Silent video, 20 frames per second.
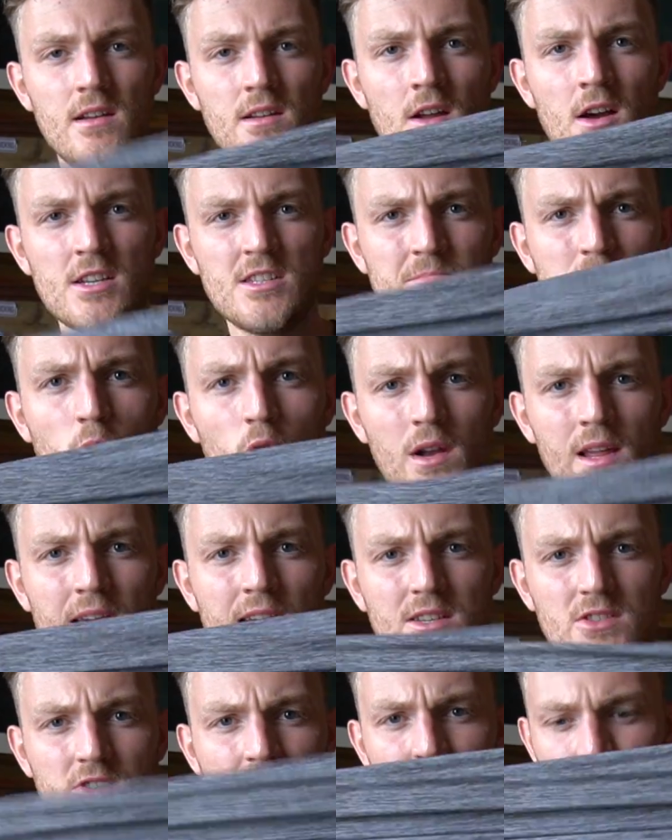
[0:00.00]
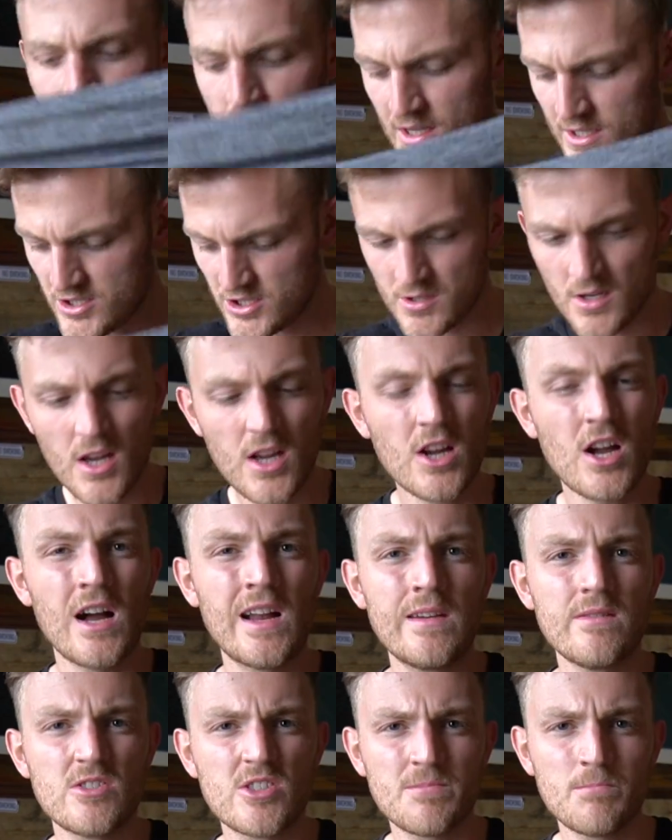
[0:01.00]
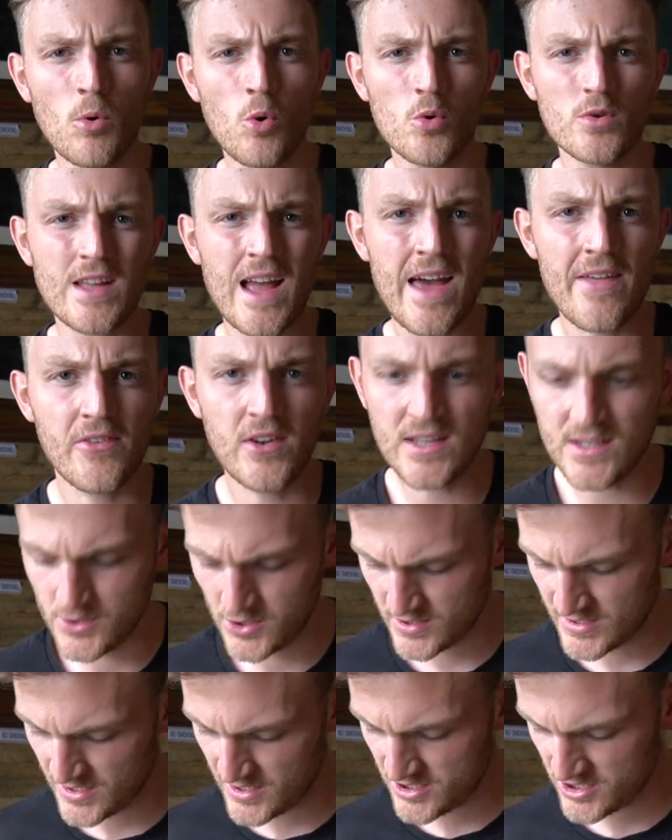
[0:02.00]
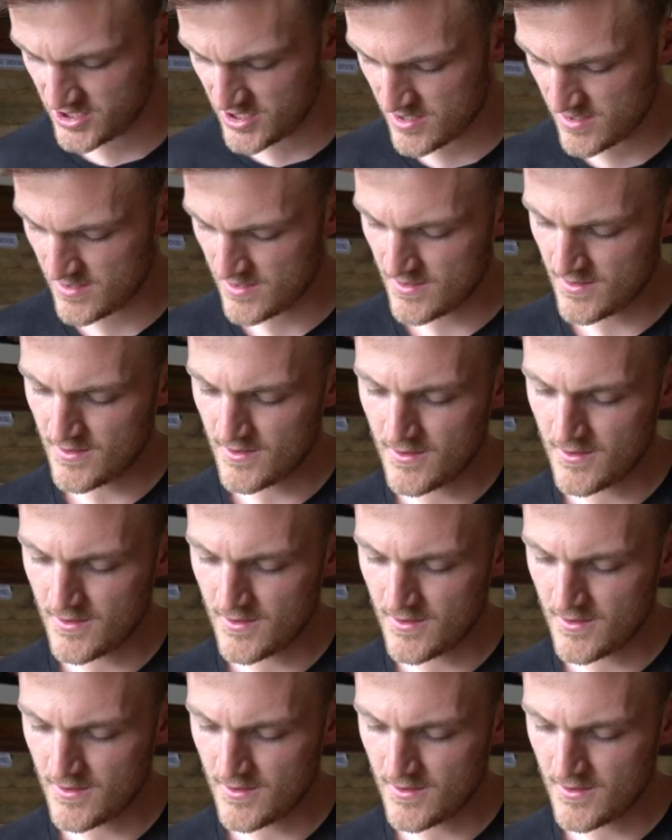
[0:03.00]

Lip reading: nice polyester stretch kind of sport athlete's t-shirt.